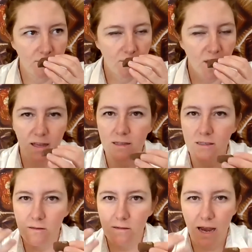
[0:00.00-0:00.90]
I
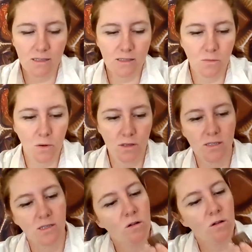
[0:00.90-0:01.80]
can smell the
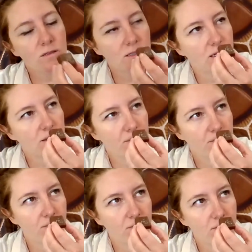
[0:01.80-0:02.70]
salt,
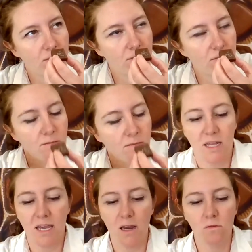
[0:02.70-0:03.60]
but I
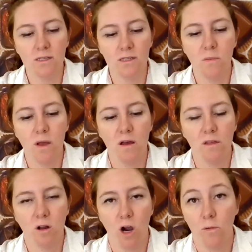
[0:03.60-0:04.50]
can't really smell the
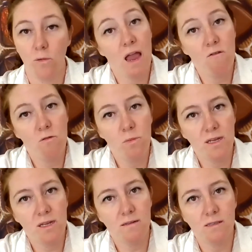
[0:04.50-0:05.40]
caramel. Like
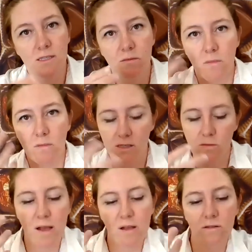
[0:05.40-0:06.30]
everybody
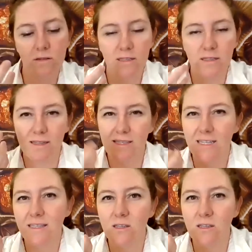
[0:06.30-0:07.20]
smells and
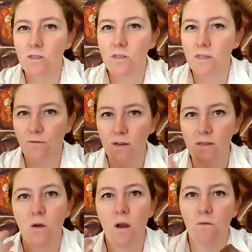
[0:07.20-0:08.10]
senses are different.
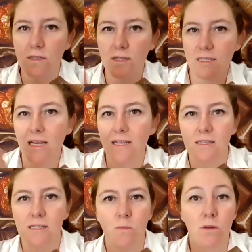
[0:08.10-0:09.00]
So everyone's going to taste
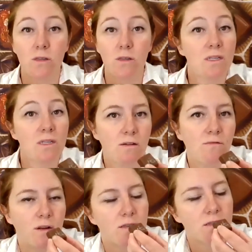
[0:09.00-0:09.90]
and smell something
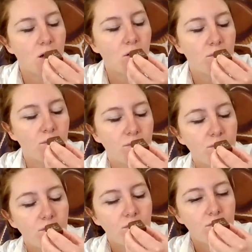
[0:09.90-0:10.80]
different. So
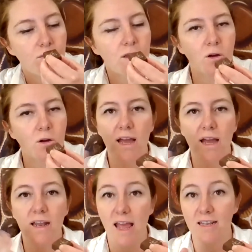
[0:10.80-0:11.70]
go
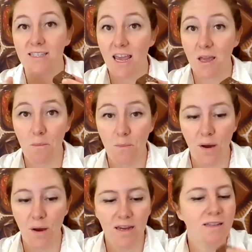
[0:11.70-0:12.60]
ahead and take a
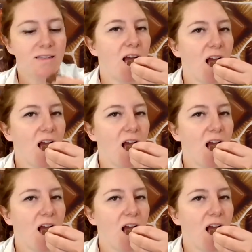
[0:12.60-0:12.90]
bite.